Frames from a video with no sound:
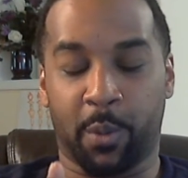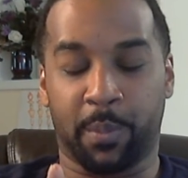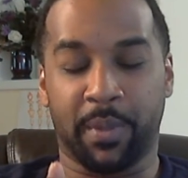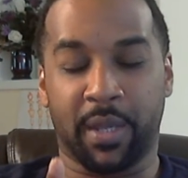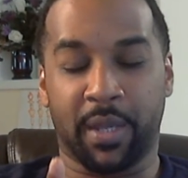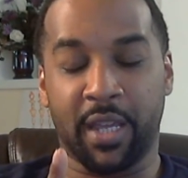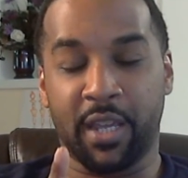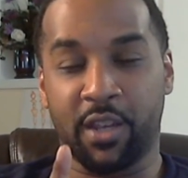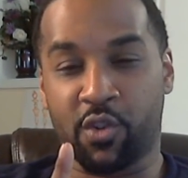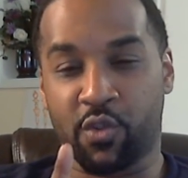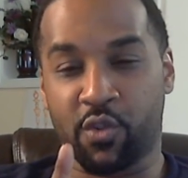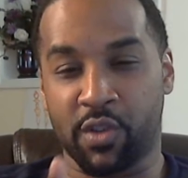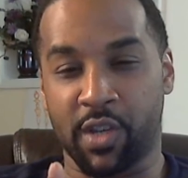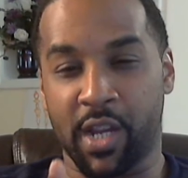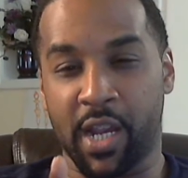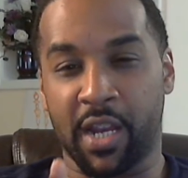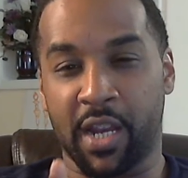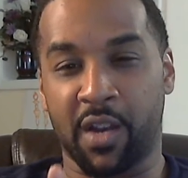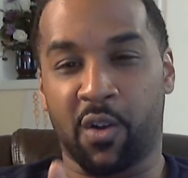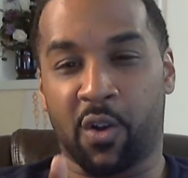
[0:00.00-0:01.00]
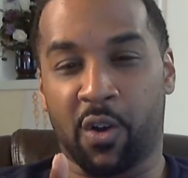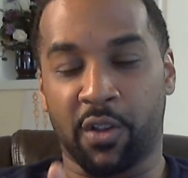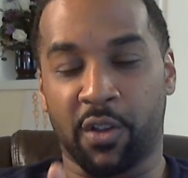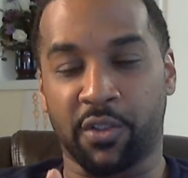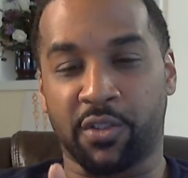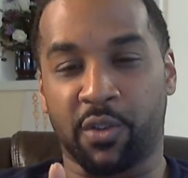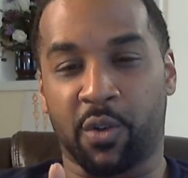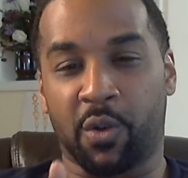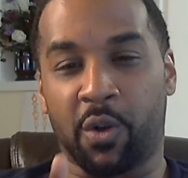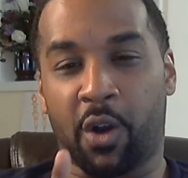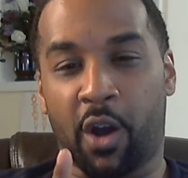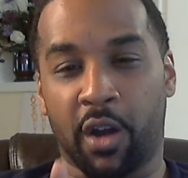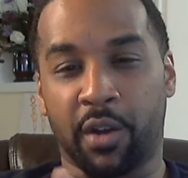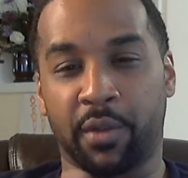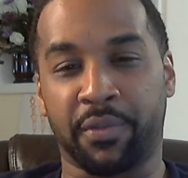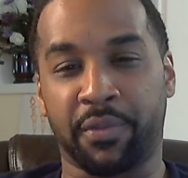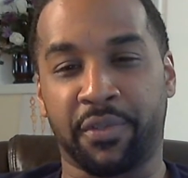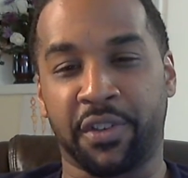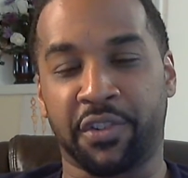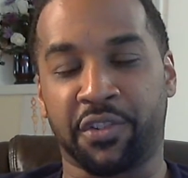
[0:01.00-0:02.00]
he created also
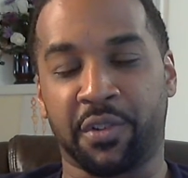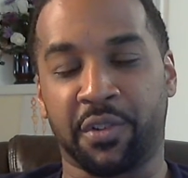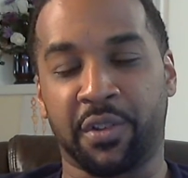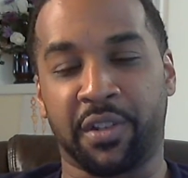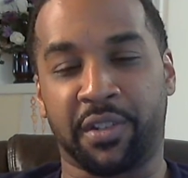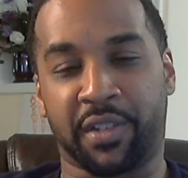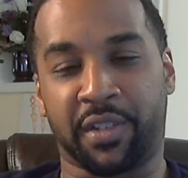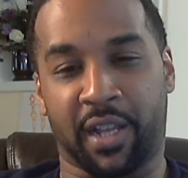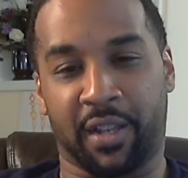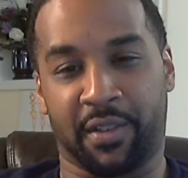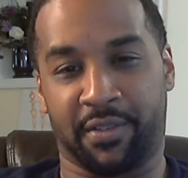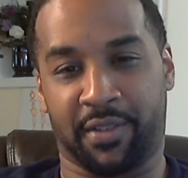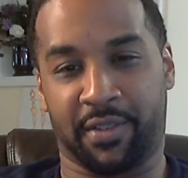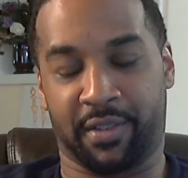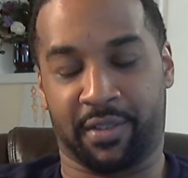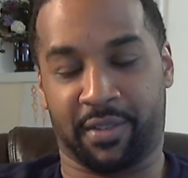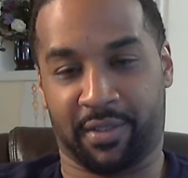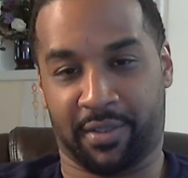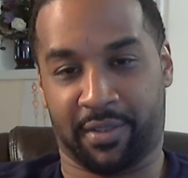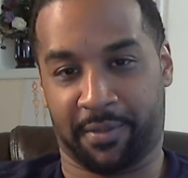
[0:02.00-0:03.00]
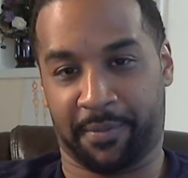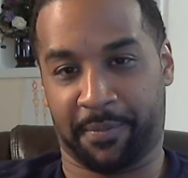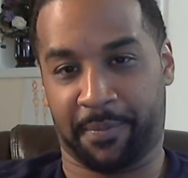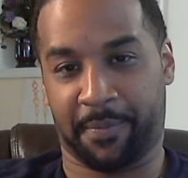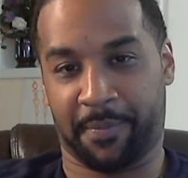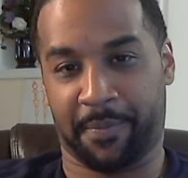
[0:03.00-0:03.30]
artificial intelligence.